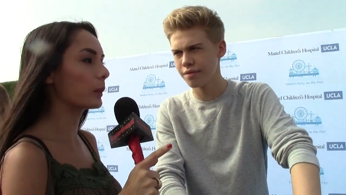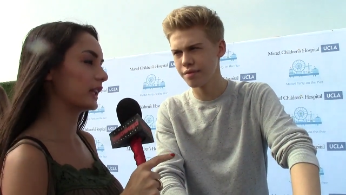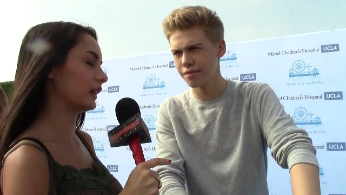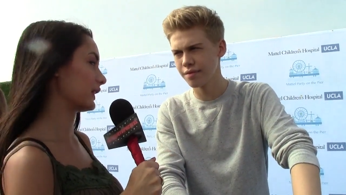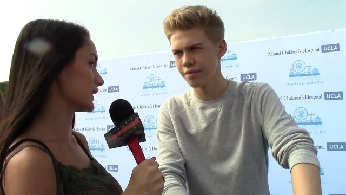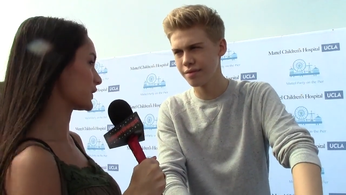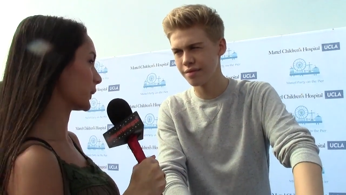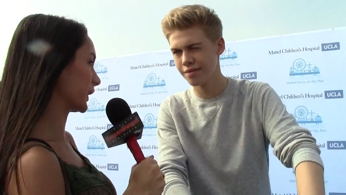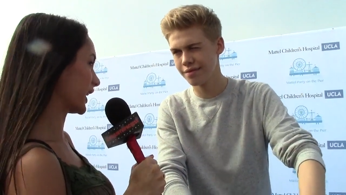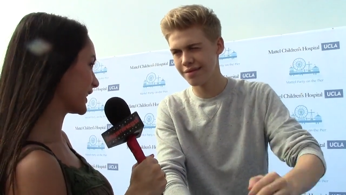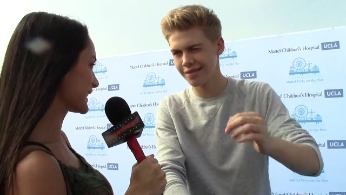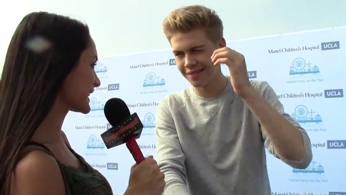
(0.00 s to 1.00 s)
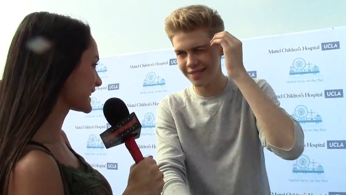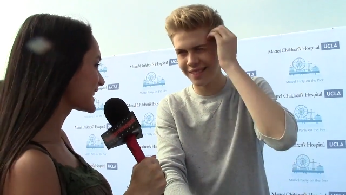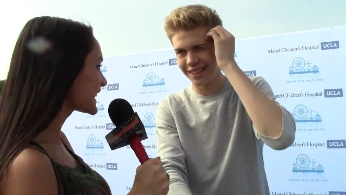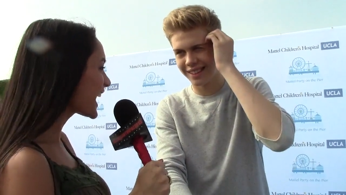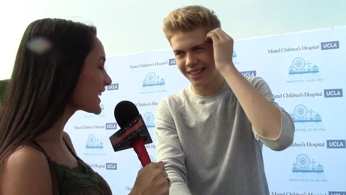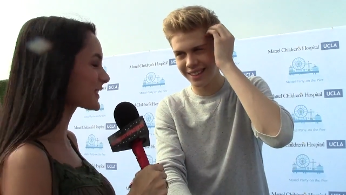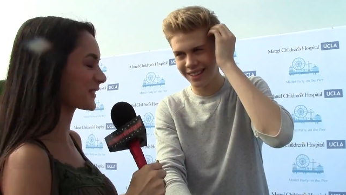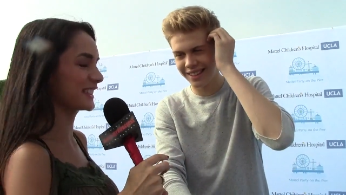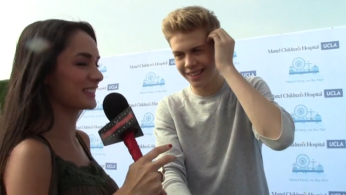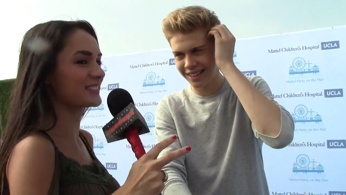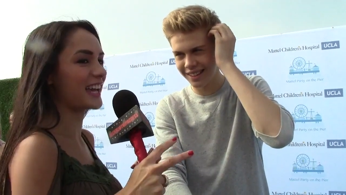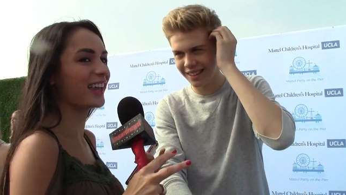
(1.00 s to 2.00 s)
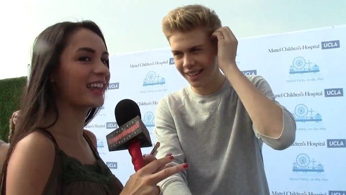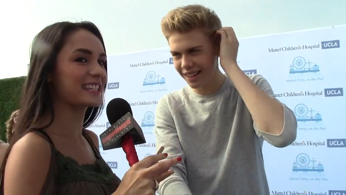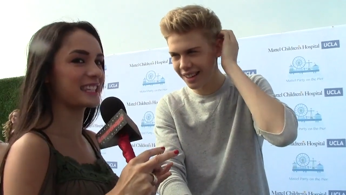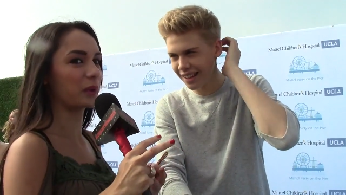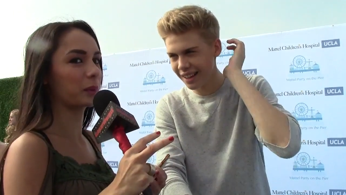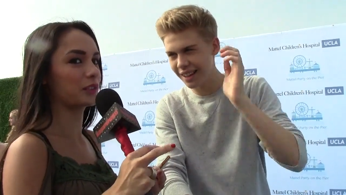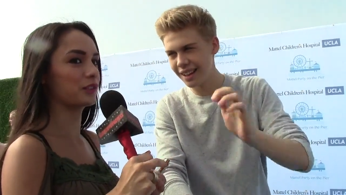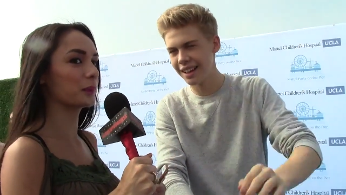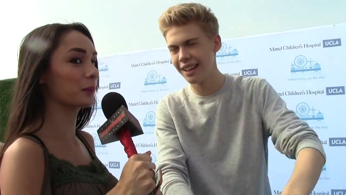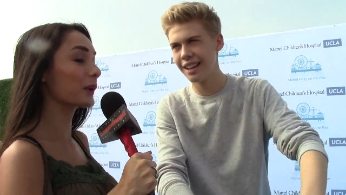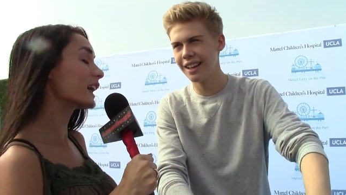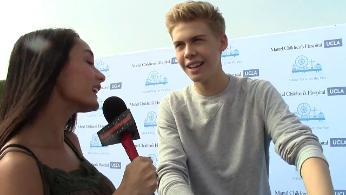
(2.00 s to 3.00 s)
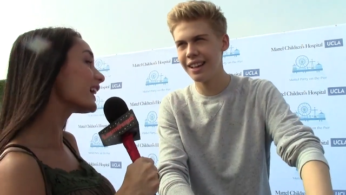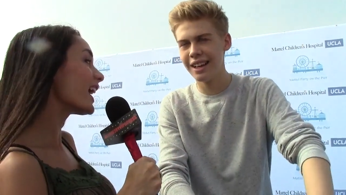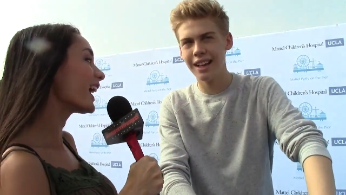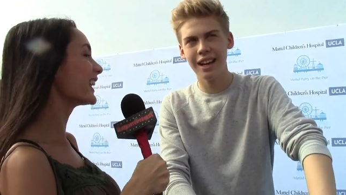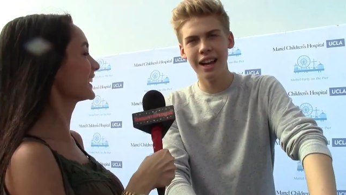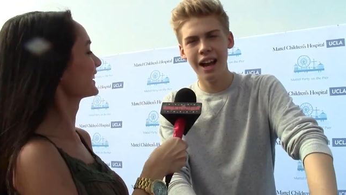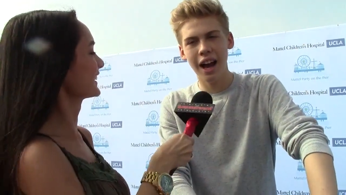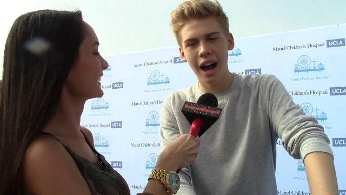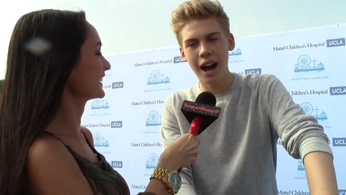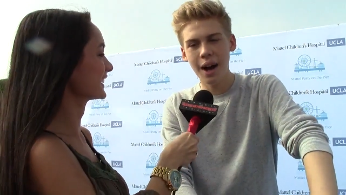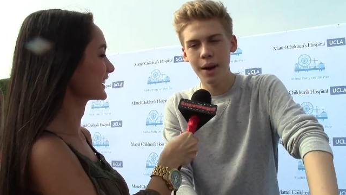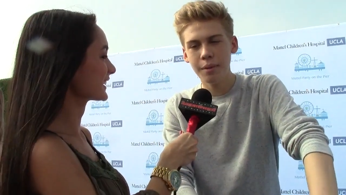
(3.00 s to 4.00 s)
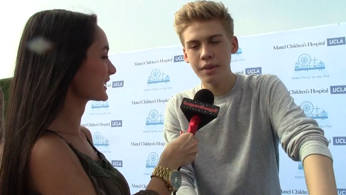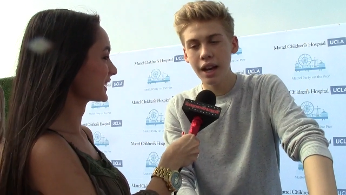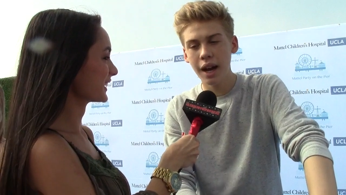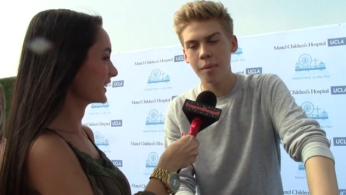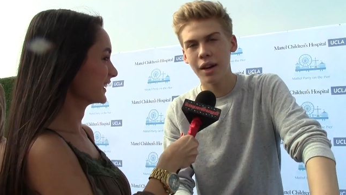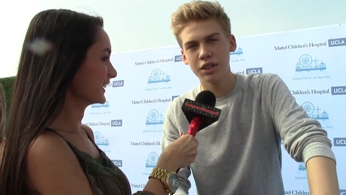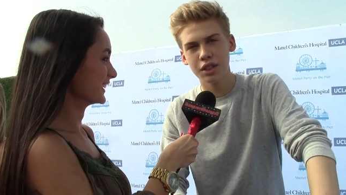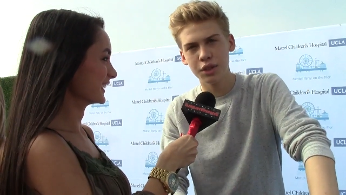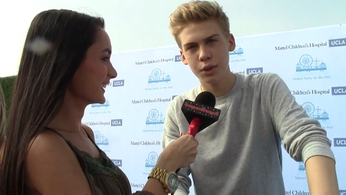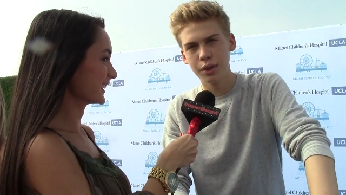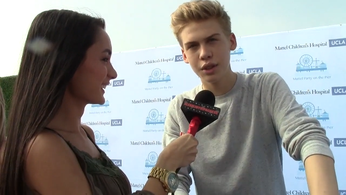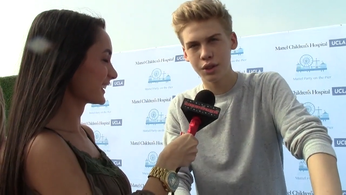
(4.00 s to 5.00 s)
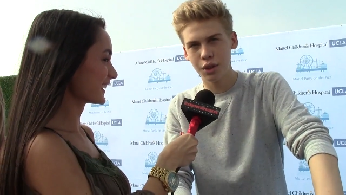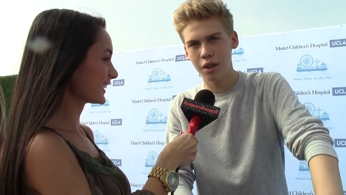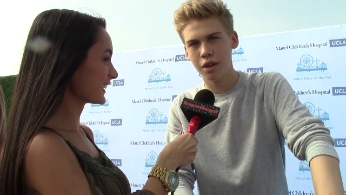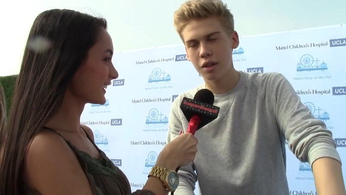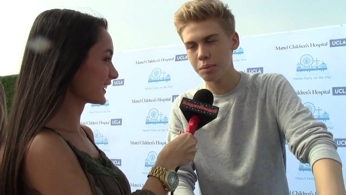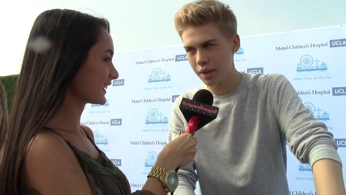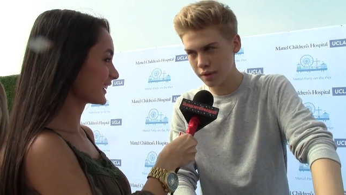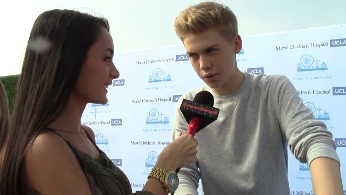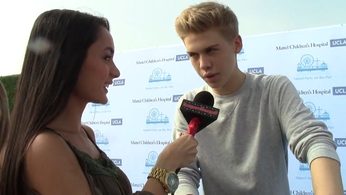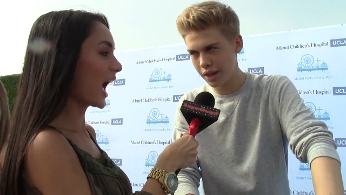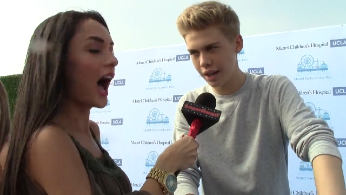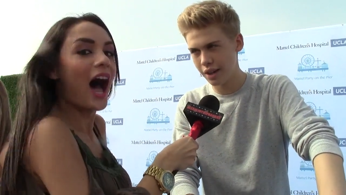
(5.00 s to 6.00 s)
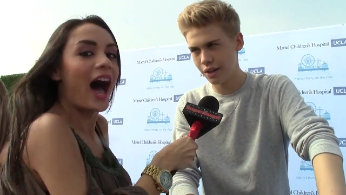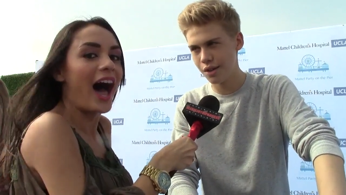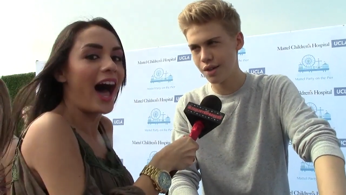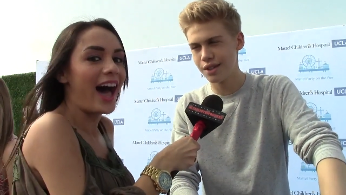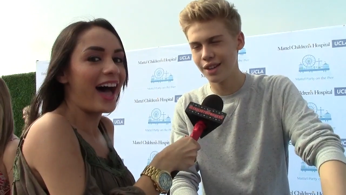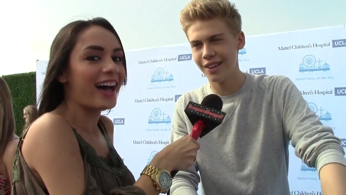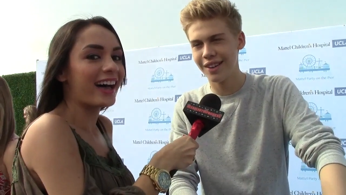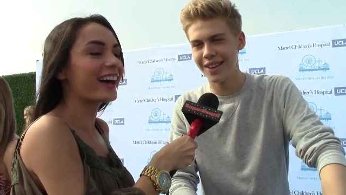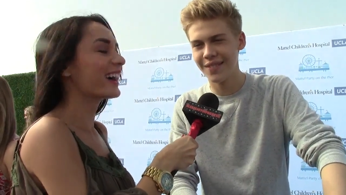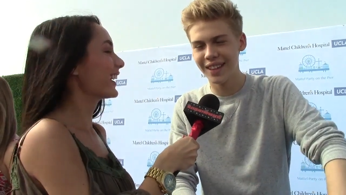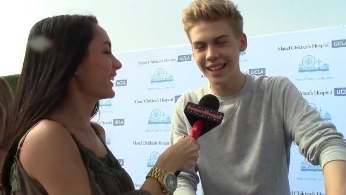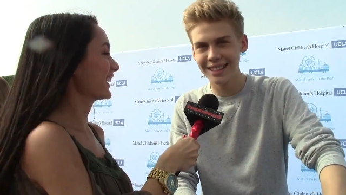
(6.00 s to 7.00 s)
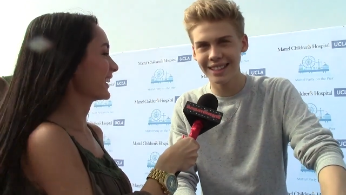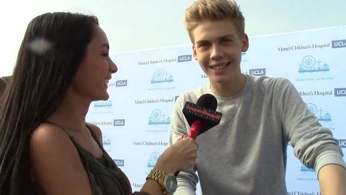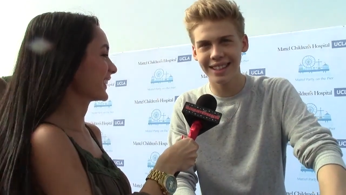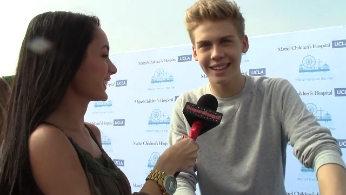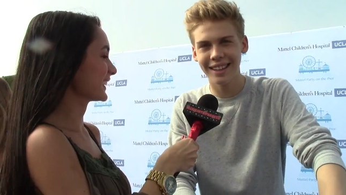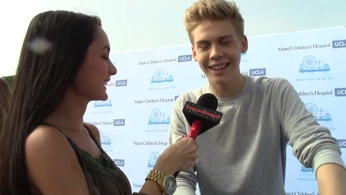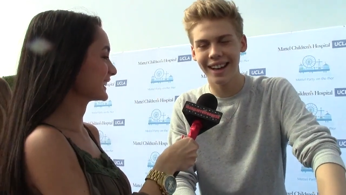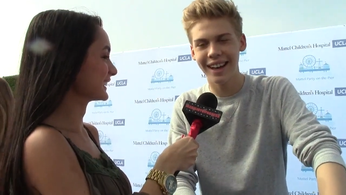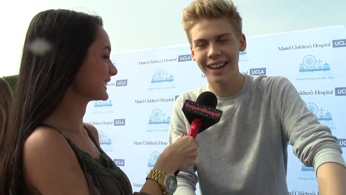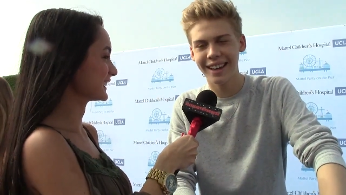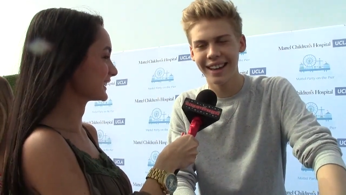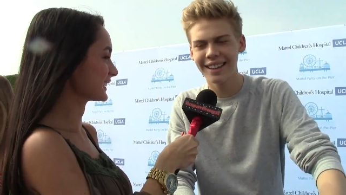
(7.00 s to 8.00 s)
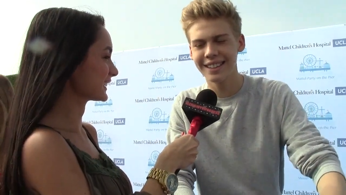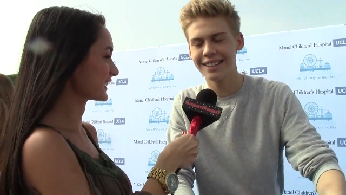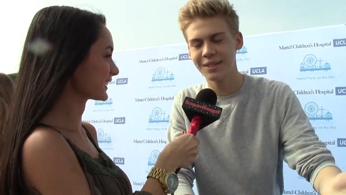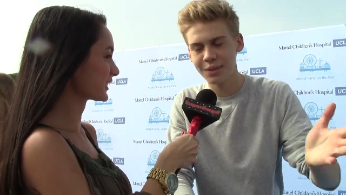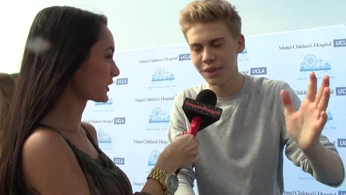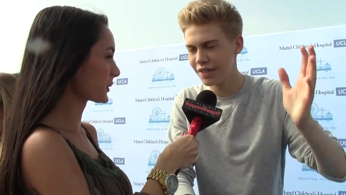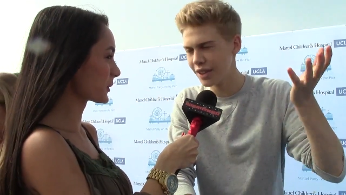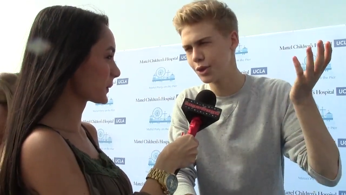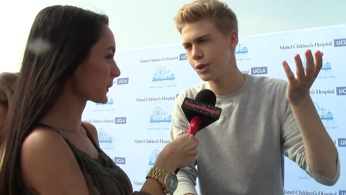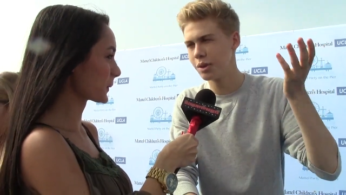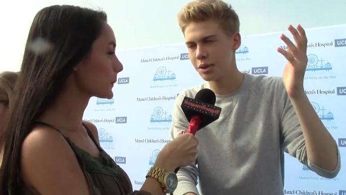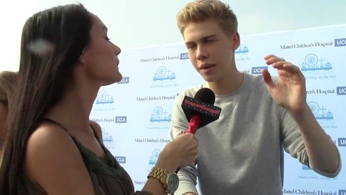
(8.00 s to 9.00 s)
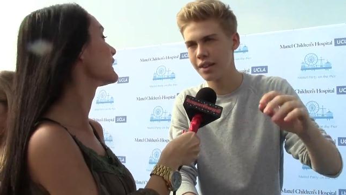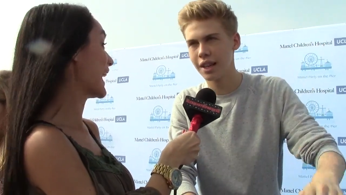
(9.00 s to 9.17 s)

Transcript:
Speaker 1: many things going on since then. So can you tell us like what you've been working on?
Speaker 2: Um, yeah, I'm actually doing a show called The Bluffs right now, so um, that's exciting. I can't like reveal too much about